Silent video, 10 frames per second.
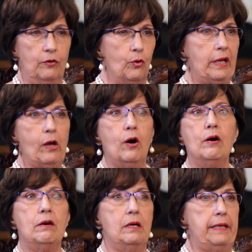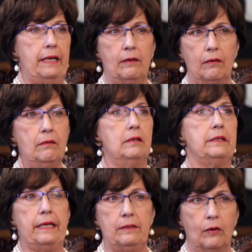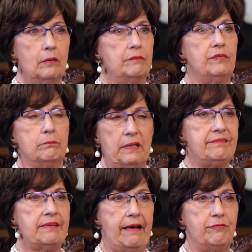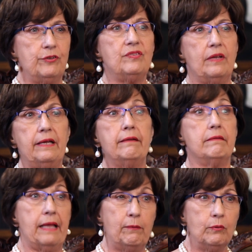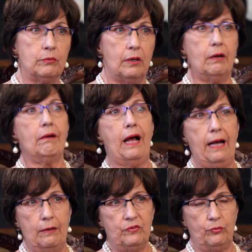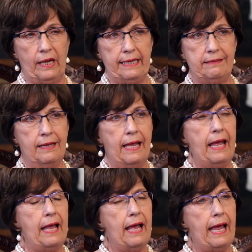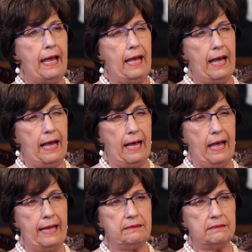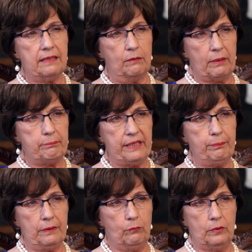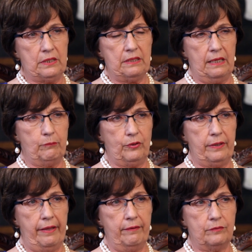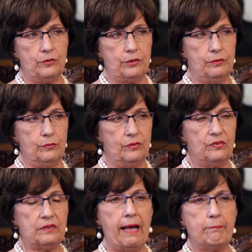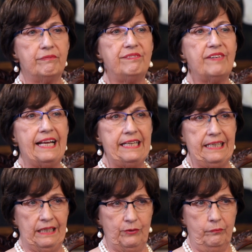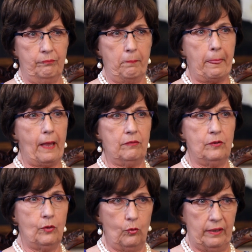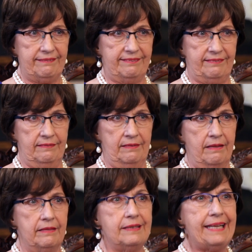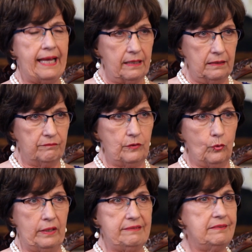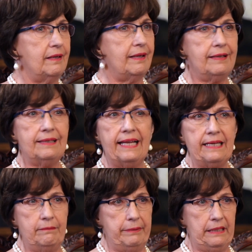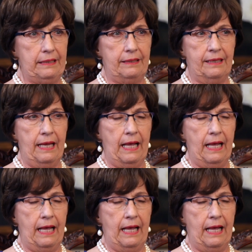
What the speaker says: going on and on and on for months after, saying they were wrong, I was right. I had to tell my people at one time or another to stop fighting the noise, the negative noise. Let it be.